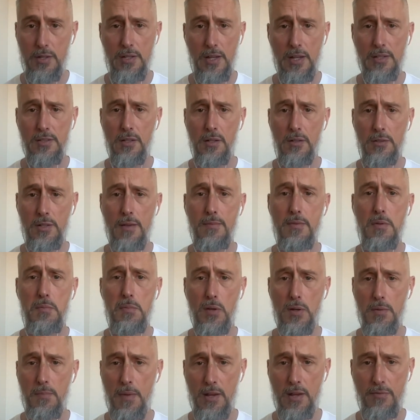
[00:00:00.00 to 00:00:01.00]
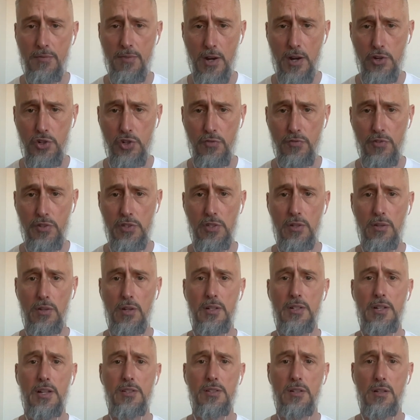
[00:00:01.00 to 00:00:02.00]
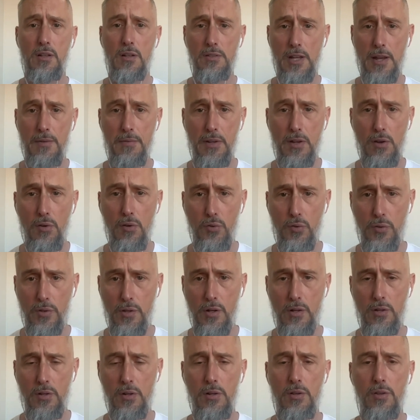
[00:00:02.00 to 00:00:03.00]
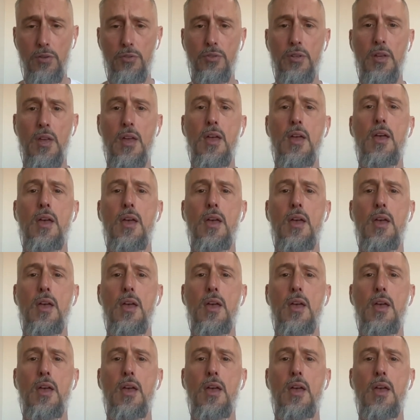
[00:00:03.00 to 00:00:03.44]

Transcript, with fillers: It takes a long time to build a manufacturing facility, it takes a long time to go through the hurdles.